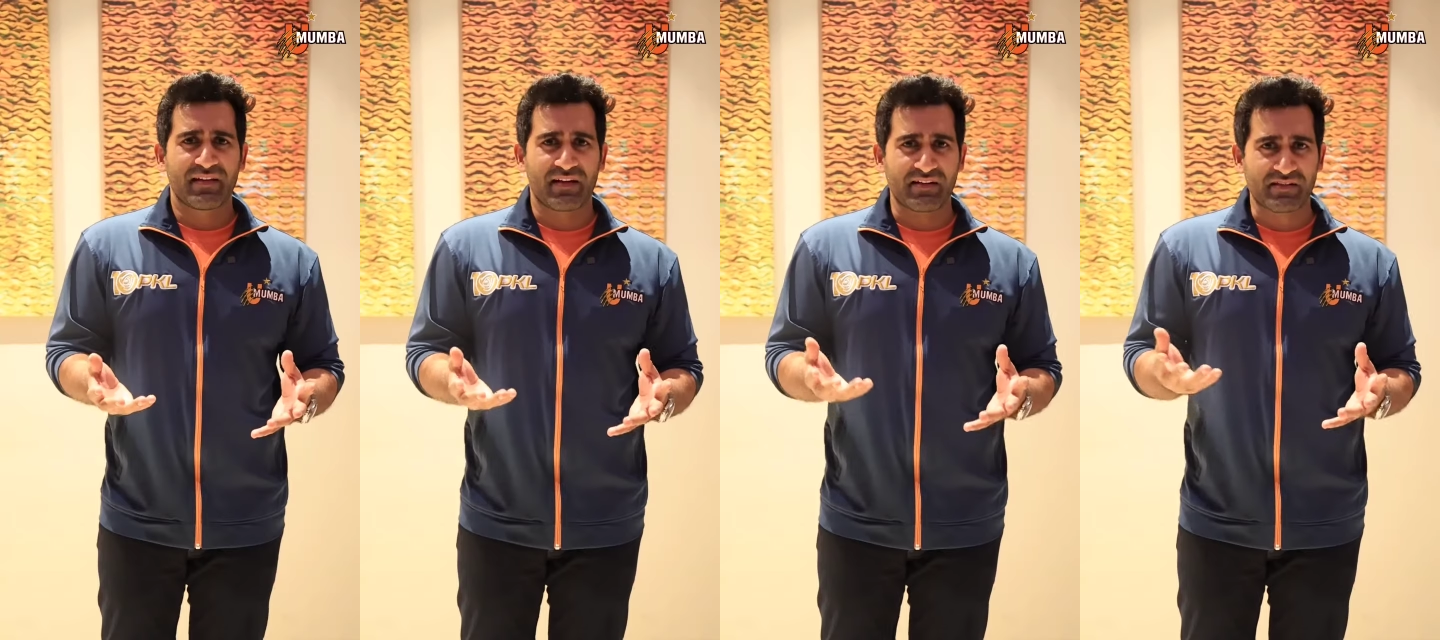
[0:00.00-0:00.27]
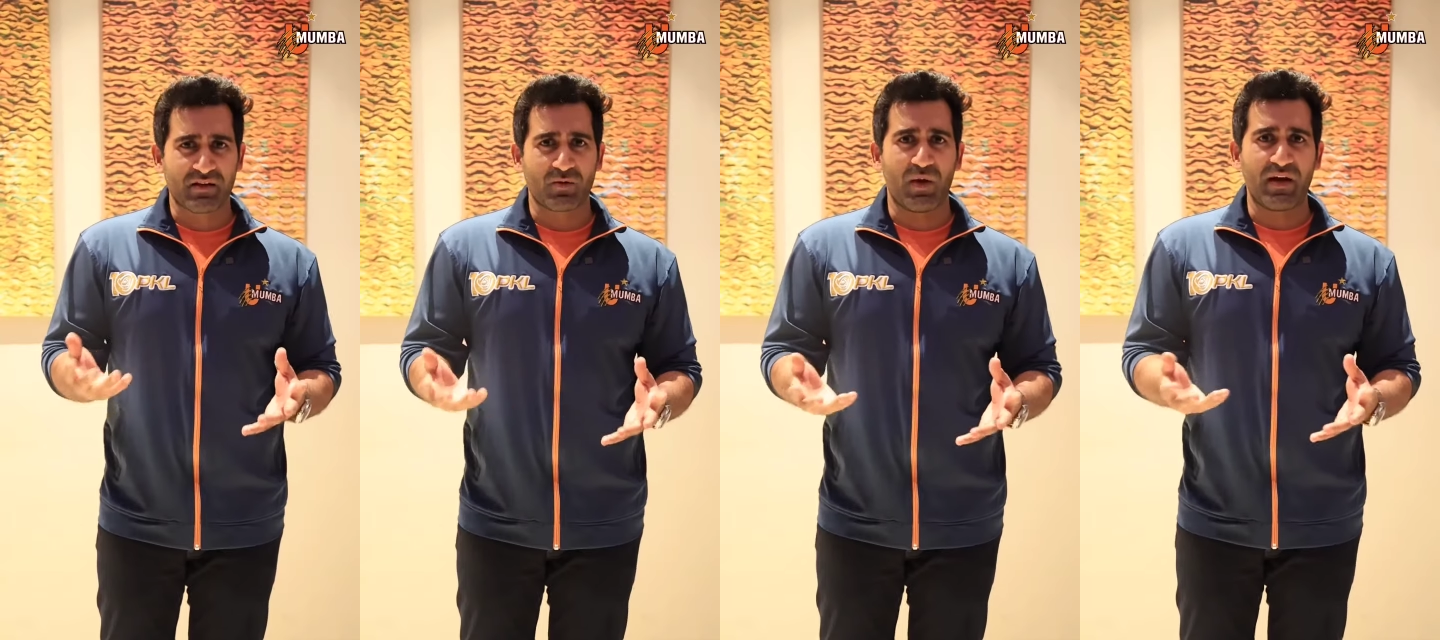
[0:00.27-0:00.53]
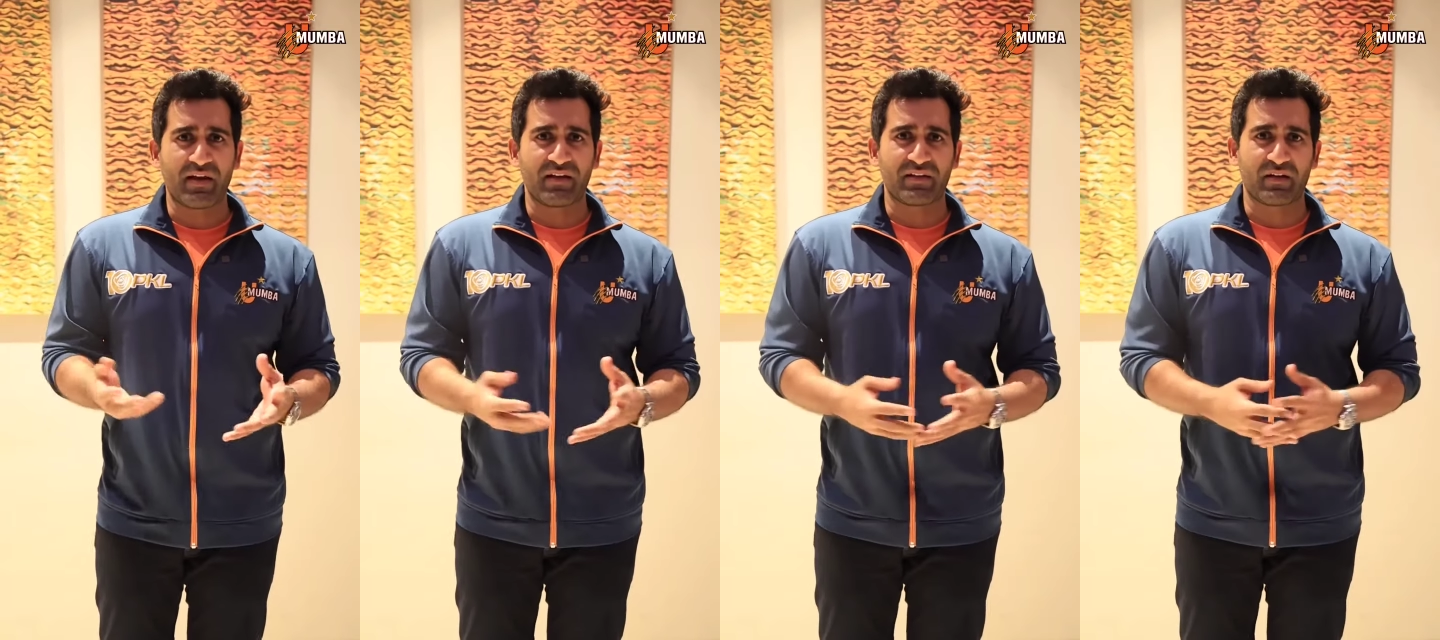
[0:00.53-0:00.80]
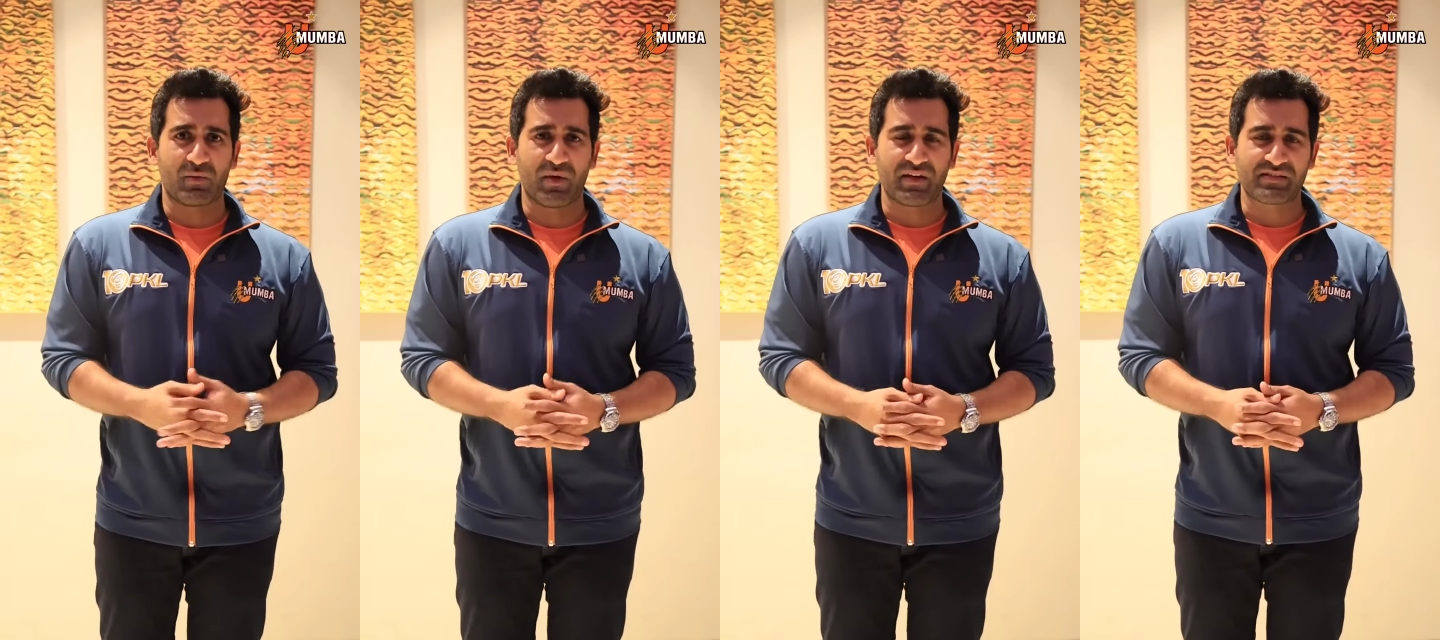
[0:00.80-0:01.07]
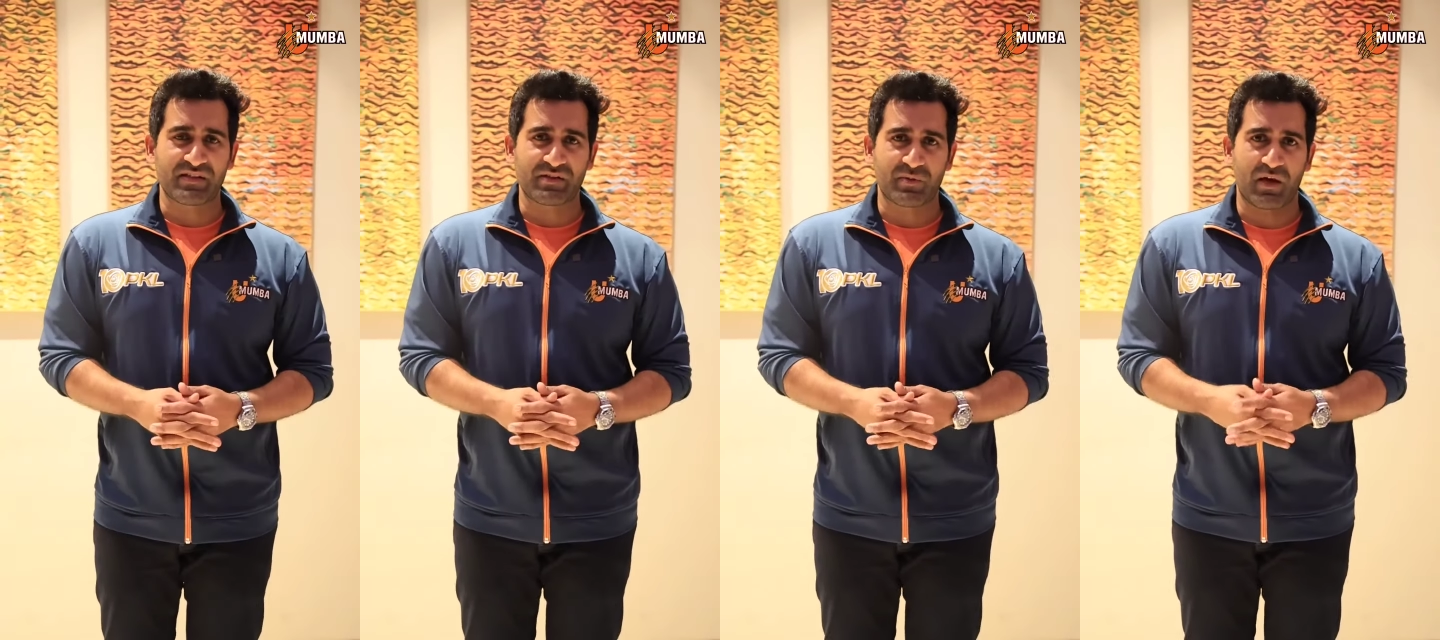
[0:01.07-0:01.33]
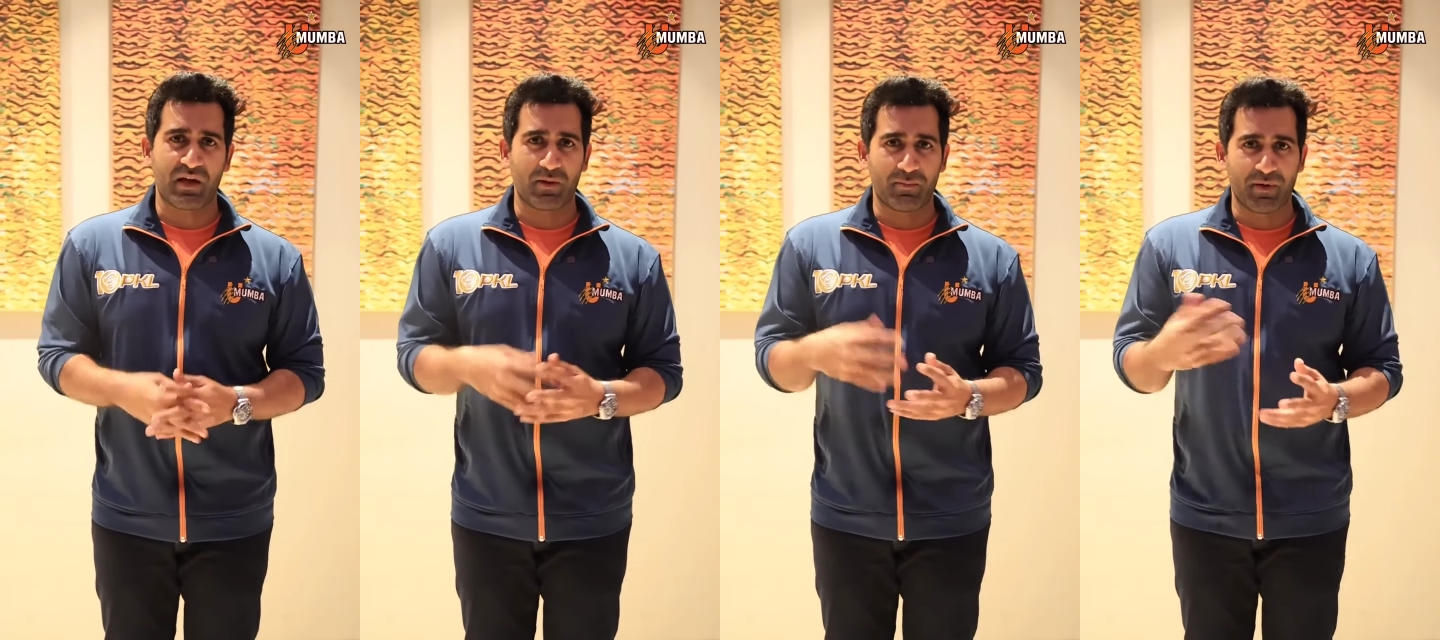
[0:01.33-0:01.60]
that are still waiting in the wings
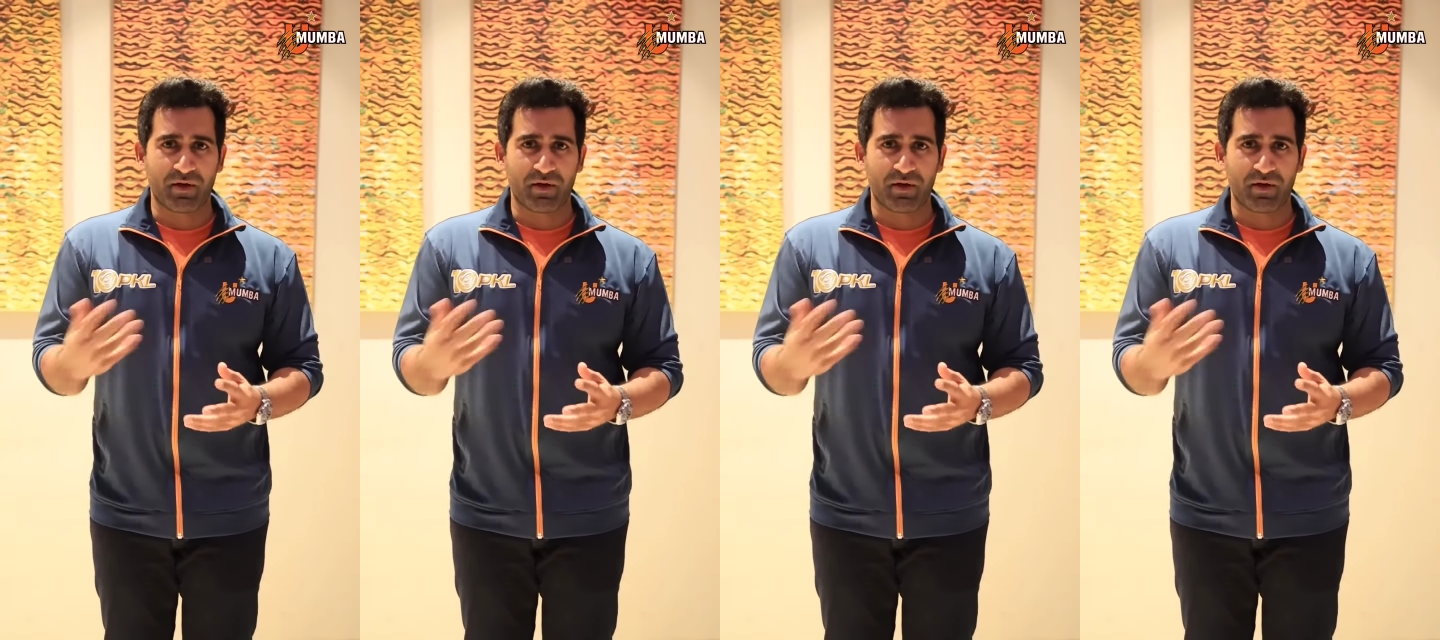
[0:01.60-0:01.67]
as well.